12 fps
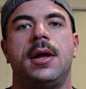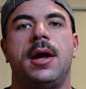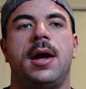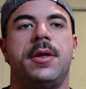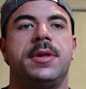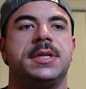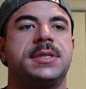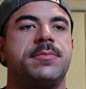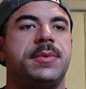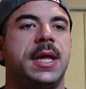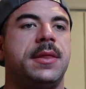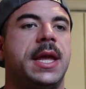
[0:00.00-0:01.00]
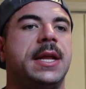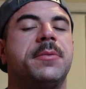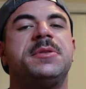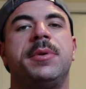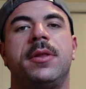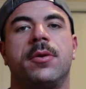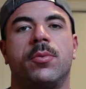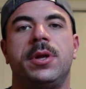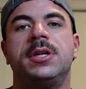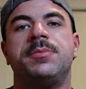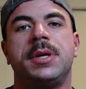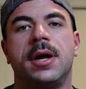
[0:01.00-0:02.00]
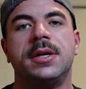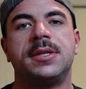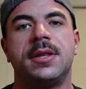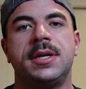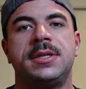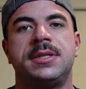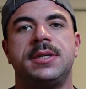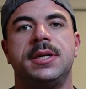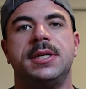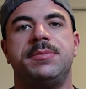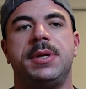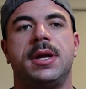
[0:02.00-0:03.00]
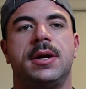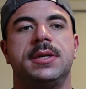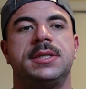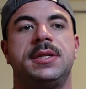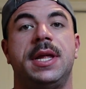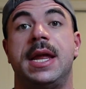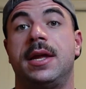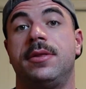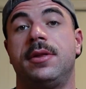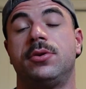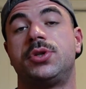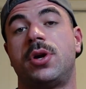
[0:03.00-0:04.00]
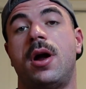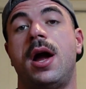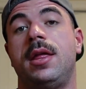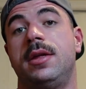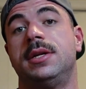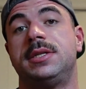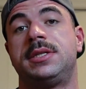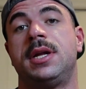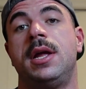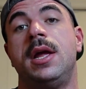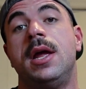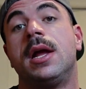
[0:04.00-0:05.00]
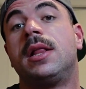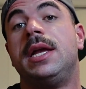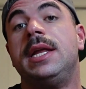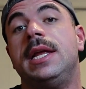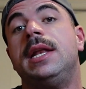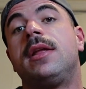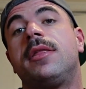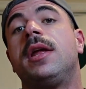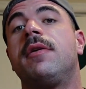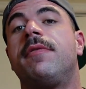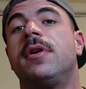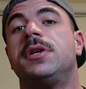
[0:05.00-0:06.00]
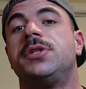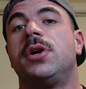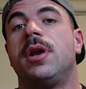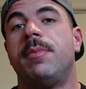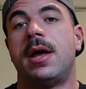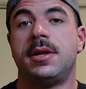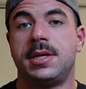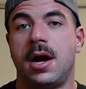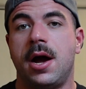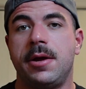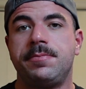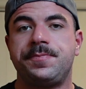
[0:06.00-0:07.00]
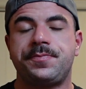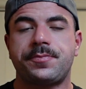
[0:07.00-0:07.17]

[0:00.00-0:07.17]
uh, this. They end up spinning their wheels because of this. Is because they they'll try this clean eating thing for a certain amount of time,